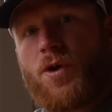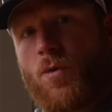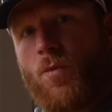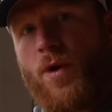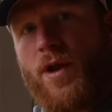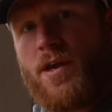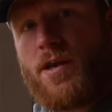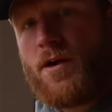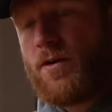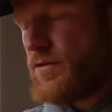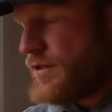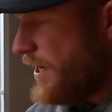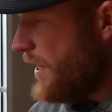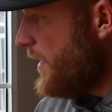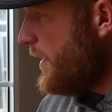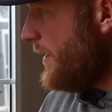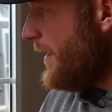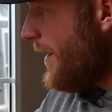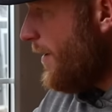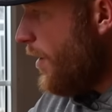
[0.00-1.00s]
your windows.
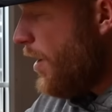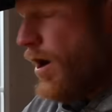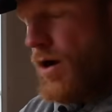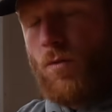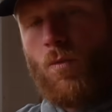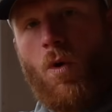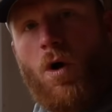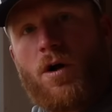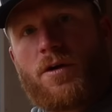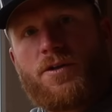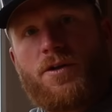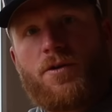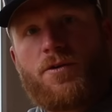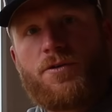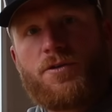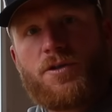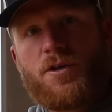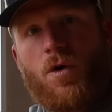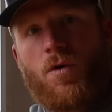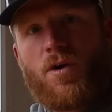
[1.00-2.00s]
Now, our walk
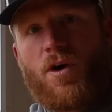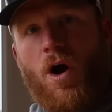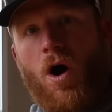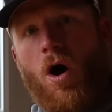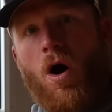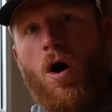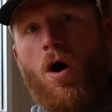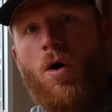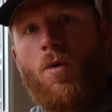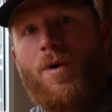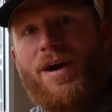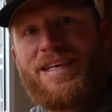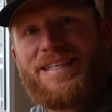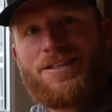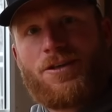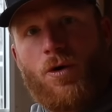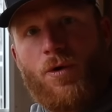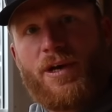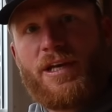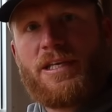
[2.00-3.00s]
doors are always
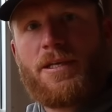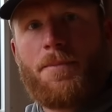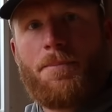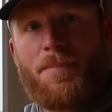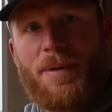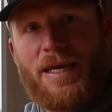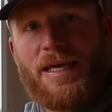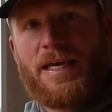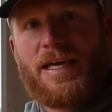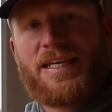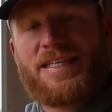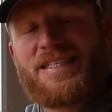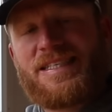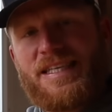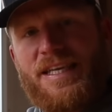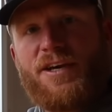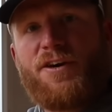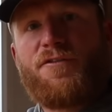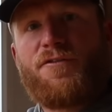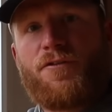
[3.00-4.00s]
going to be a
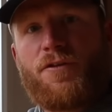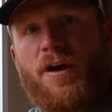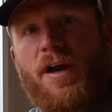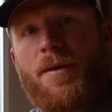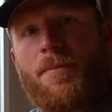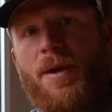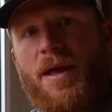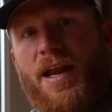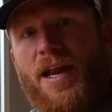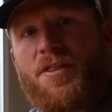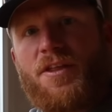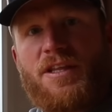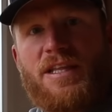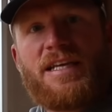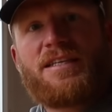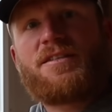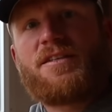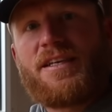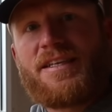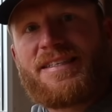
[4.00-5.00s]
steel frame, and I think
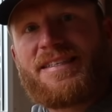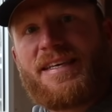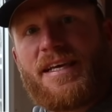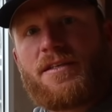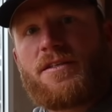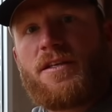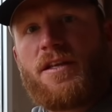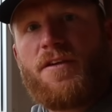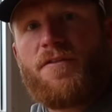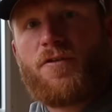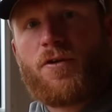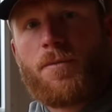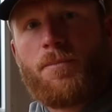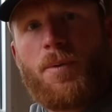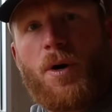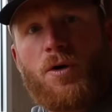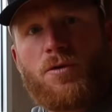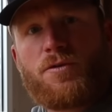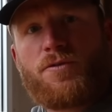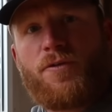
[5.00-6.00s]
that's a necessity for a
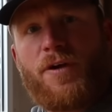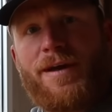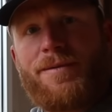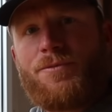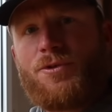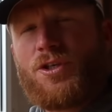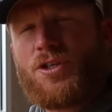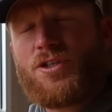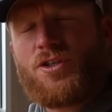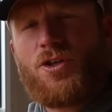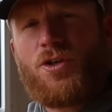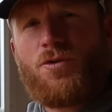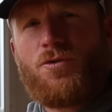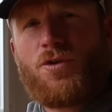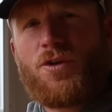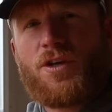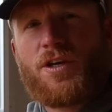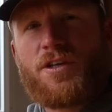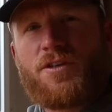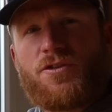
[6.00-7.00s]
post frame just due
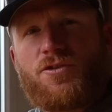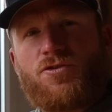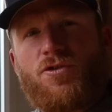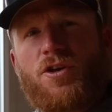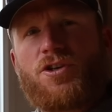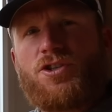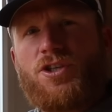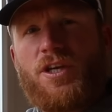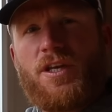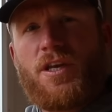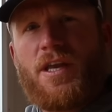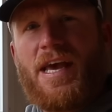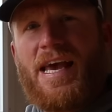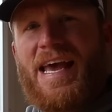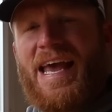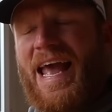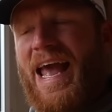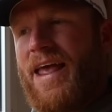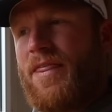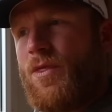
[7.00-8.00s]
to the construction
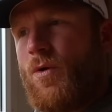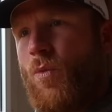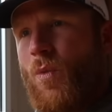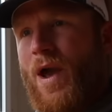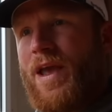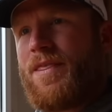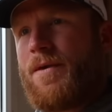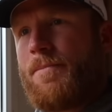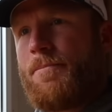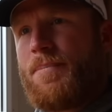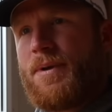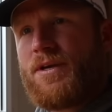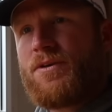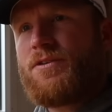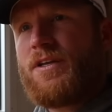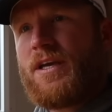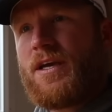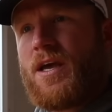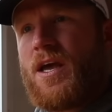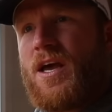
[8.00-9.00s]
and the way the
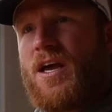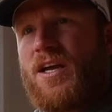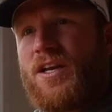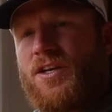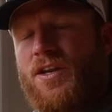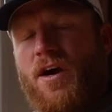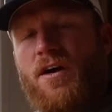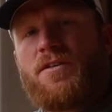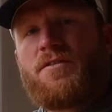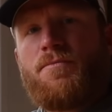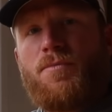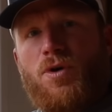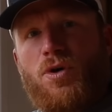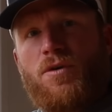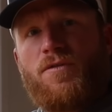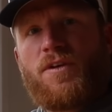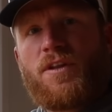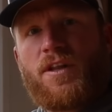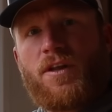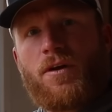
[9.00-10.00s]
building does
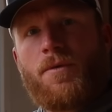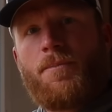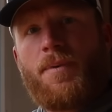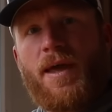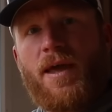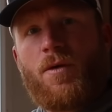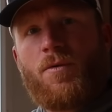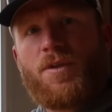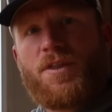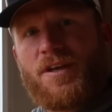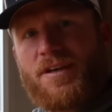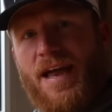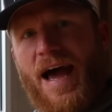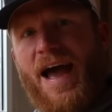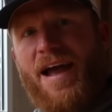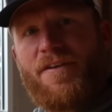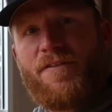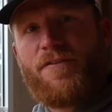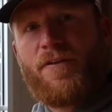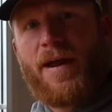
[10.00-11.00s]
move a little bit with a
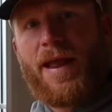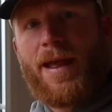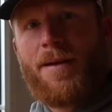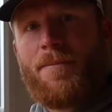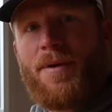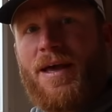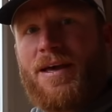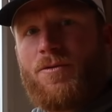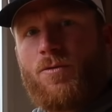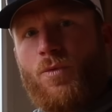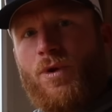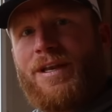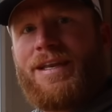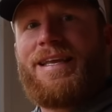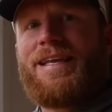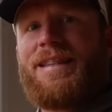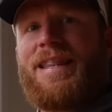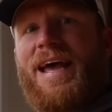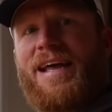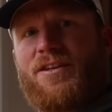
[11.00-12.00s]
diaphragm. We
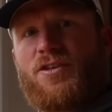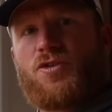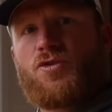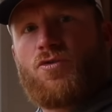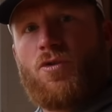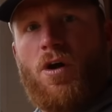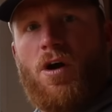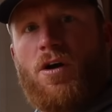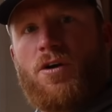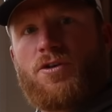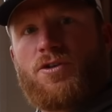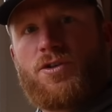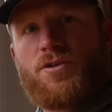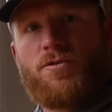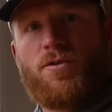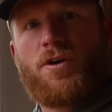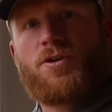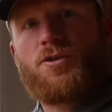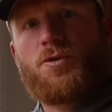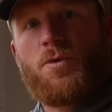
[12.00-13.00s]
need that strong
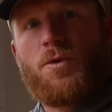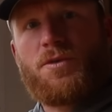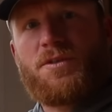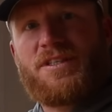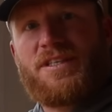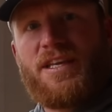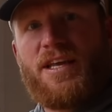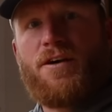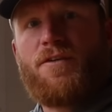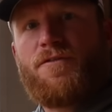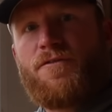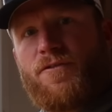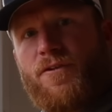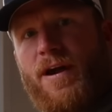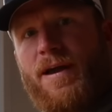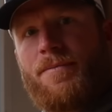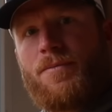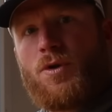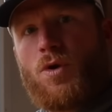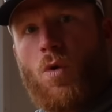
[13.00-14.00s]
structural steel
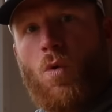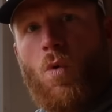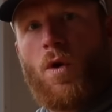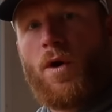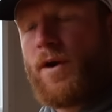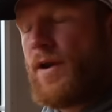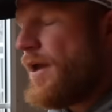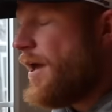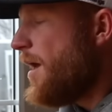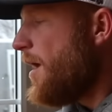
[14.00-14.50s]
frame door.